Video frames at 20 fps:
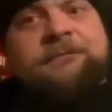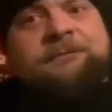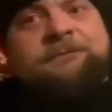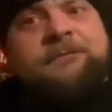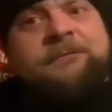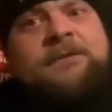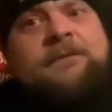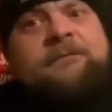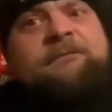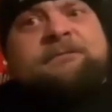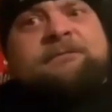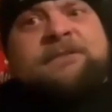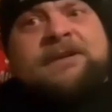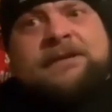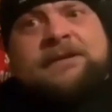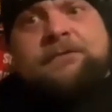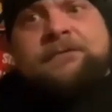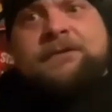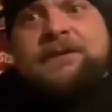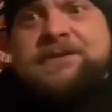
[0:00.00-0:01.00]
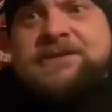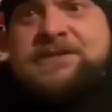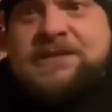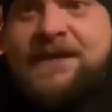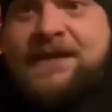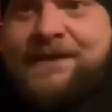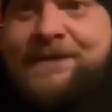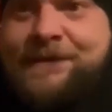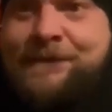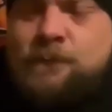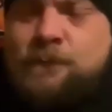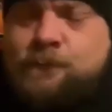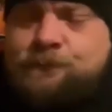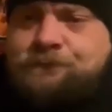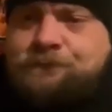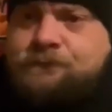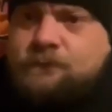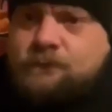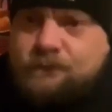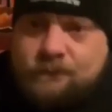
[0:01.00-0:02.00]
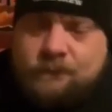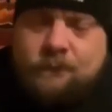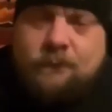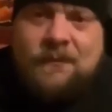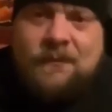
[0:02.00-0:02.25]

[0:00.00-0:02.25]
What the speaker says: So I go and I check out this guy's video.